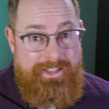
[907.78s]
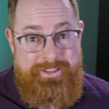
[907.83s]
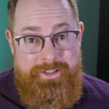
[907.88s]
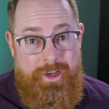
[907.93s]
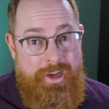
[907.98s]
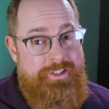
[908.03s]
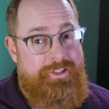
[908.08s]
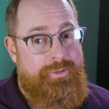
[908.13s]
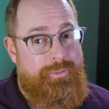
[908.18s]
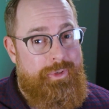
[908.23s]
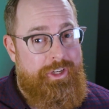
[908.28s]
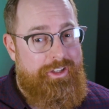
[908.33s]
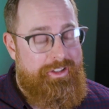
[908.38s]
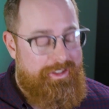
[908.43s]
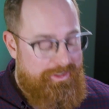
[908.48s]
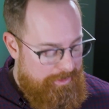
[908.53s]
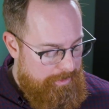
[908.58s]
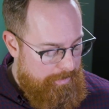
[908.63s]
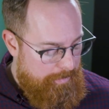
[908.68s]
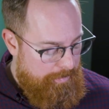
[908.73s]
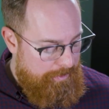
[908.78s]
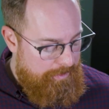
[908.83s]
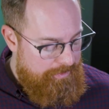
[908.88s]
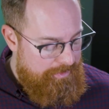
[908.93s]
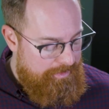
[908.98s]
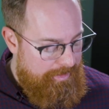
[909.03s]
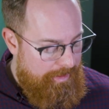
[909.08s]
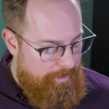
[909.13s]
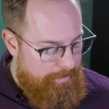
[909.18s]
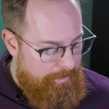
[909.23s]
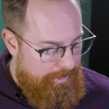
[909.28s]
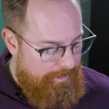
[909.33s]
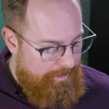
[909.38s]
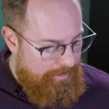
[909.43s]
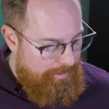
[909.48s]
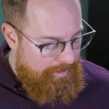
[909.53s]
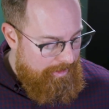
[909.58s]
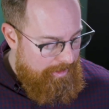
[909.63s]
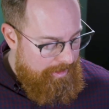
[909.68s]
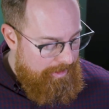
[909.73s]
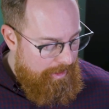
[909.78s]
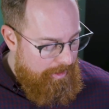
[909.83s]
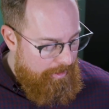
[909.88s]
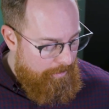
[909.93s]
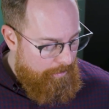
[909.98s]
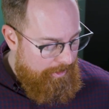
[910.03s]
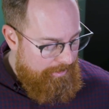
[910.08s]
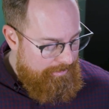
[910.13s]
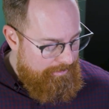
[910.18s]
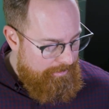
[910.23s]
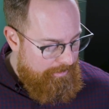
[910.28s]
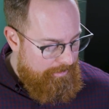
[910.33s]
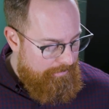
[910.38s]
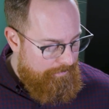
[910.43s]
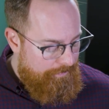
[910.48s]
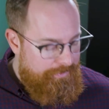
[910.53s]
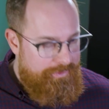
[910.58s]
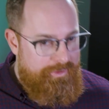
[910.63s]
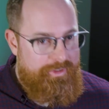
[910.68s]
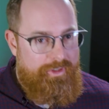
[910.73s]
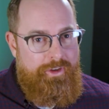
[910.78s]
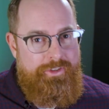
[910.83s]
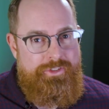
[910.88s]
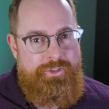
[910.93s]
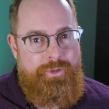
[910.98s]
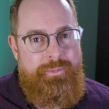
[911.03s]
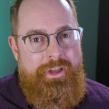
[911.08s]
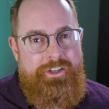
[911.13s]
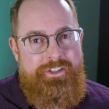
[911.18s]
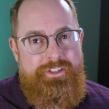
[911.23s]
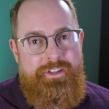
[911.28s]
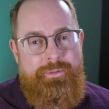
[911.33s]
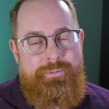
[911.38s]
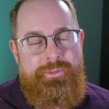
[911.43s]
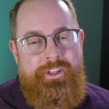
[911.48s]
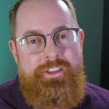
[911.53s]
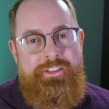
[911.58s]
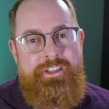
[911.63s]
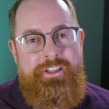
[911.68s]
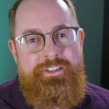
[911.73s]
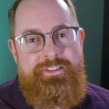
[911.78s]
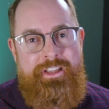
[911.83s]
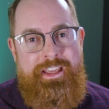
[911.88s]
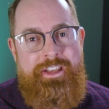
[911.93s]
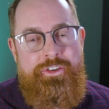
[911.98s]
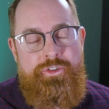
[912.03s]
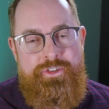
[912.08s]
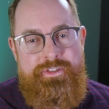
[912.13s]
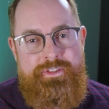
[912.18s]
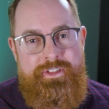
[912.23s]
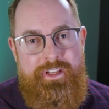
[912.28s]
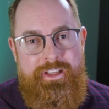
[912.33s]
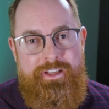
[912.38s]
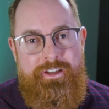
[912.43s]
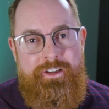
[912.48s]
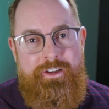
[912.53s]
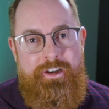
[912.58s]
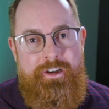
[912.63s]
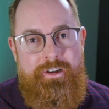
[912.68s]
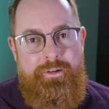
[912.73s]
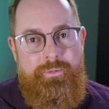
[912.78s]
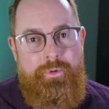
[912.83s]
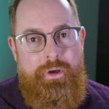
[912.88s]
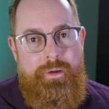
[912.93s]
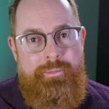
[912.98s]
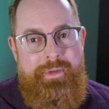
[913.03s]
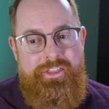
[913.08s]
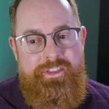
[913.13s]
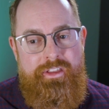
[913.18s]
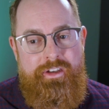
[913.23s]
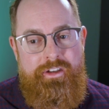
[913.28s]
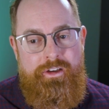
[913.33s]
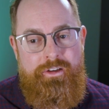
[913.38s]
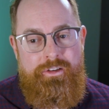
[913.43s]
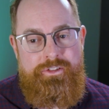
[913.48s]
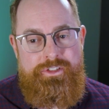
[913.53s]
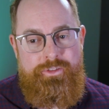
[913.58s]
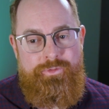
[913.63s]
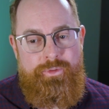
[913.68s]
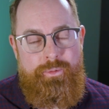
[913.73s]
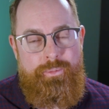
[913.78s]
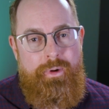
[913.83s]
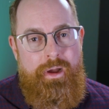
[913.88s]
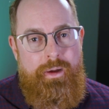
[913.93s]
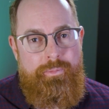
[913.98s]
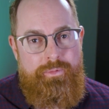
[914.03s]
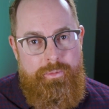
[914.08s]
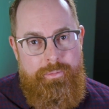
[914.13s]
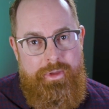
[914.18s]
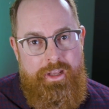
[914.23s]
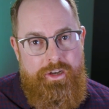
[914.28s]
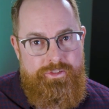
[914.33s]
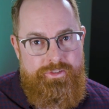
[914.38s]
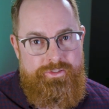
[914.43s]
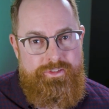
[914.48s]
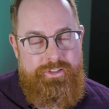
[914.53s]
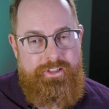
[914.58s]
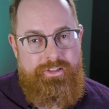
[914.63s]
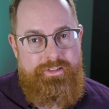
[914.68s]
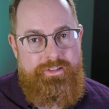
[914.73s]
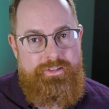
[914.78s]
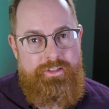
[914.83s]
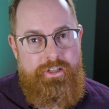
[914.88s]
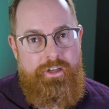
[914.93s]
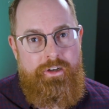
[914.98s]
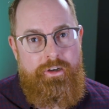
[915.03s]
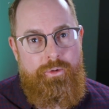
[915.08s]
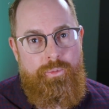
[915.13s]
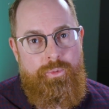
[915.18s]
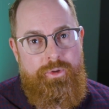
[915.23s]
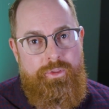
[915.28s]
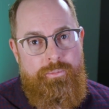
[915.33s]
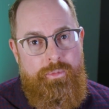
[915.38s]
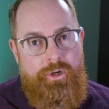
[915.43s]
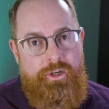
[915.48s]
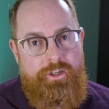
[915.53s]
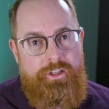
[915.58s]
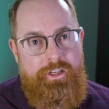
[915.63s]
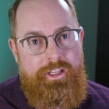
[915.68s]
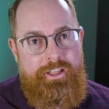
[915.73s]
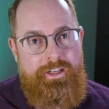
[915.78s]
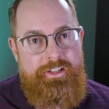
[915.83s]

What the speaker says: That's awesome to hear that you approach it that way. Now, I wanted to also mention something that I think is interesting, a methodology for property managers to consider with marketing.